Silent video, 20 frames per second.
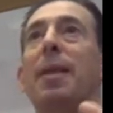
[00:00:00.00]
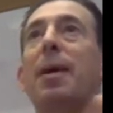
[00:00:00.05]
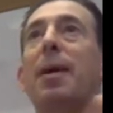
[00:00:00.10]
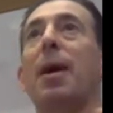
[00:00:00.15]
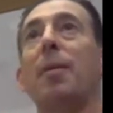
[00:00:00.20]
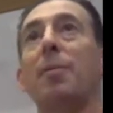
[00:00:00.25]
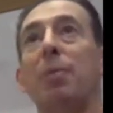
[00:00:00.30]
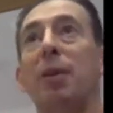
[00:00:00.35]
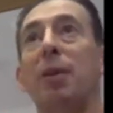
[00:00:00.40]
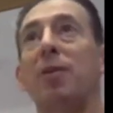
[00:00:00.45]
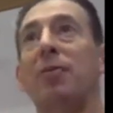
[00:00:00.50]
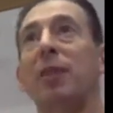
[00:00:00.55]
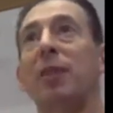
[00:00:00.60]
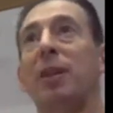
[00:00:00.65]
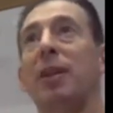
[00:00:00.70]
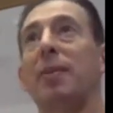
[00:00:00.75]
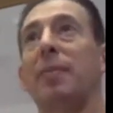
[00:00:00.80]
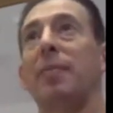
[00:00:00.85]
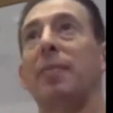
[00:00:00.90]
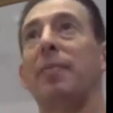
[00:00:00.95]

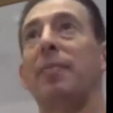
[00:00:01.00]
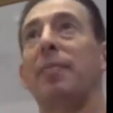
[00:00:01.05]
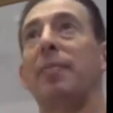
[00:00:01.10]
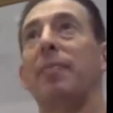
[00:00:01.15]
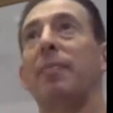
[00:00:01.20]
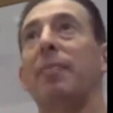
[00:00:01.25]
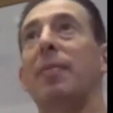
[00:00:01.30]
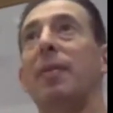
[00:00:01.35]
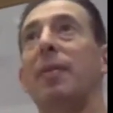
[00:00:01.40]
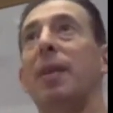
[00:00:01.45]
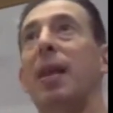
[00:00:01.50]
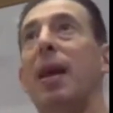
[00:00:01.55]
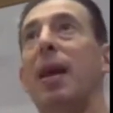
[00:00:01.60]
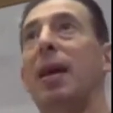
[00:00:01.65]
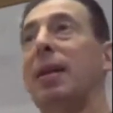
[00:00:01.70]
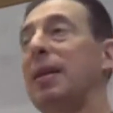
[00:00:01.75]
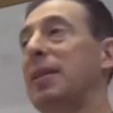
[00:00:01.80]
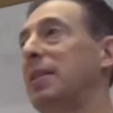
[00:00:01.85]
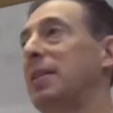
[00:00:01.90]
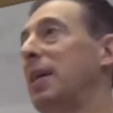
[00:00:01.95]
uplifting
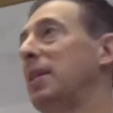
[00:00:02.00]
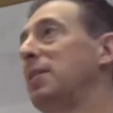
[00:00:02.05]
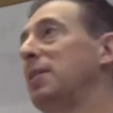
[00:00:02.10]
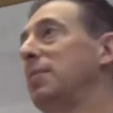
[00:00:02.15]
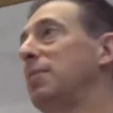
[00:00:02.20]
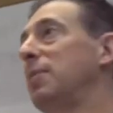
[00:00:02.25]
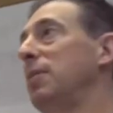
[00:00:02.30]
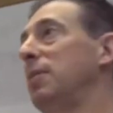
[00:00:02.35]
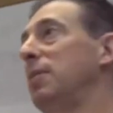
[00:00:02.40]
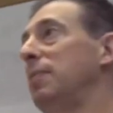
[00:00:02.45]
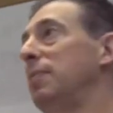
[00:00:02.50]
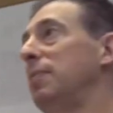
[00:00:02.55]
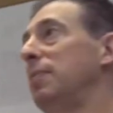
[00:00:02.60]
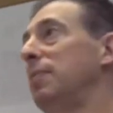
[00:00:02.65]
and accessible.